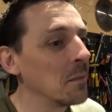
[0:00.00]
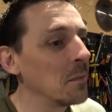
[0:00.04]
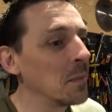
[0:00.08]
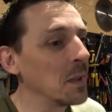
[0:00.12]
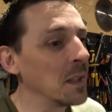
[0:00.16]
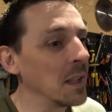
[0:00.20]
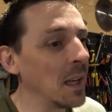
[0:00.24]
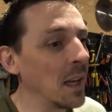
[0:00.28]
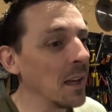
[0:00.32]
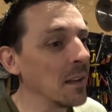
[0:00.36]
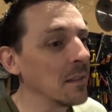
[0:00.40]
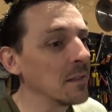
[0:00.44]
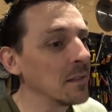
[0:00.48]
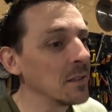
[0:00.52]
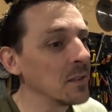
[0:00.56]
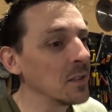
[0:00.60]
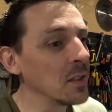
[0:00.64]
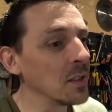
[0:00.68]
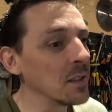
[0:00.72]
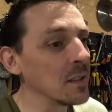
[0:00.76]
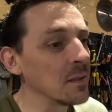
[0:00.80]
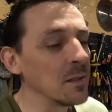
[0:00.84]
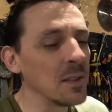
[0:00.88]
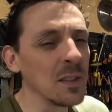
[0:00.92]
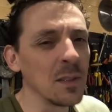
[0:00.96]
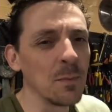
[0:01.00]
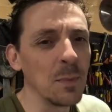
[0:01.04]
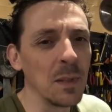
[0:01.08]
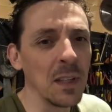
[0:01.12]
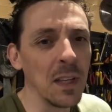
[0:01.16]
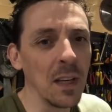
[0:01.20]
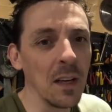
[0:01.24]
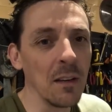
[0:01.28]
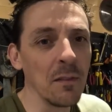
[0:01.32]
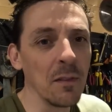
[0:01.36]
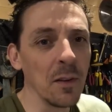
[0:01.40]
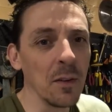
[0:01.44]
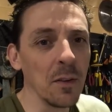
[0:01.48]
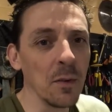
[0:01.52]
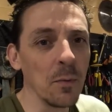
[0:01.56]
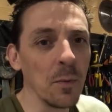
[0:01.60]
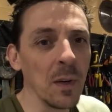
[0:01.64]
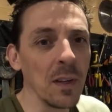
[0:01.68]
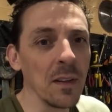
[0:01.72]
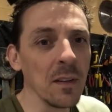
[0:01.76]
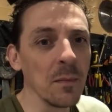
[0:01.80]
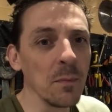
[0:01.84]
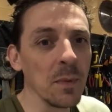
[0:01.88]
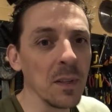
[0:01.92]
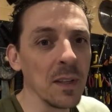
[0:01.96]
yeah, just be careful of the
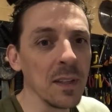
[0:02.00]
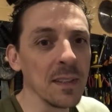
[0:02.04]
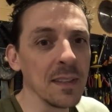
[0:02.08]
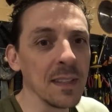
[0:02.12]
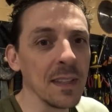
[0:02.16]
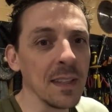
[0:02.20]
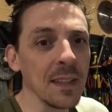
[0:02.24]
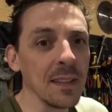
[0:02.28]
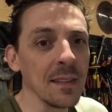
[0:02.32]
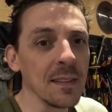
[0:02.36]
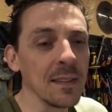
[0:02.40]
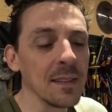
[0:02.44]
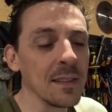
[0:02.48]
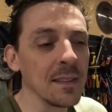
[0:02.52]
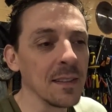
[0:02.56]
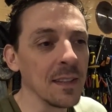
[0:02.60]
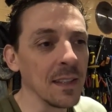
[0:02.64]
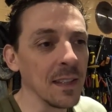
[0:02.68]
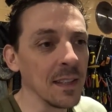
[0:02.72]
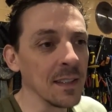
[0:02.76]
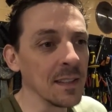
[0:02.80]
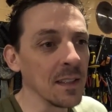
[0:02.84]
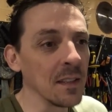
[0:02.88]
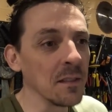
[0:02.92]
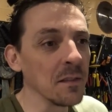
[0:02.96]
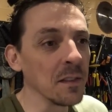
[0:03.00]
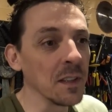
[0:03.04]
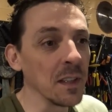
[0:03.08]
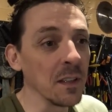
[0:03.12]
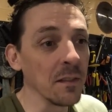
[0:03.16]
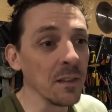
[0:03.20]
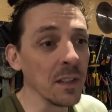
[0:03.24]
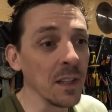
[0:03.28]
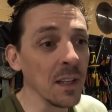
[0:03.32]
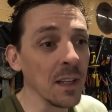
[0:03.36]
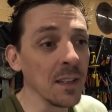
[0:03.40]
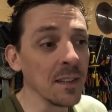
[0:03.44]
weather, because it is unforgiving,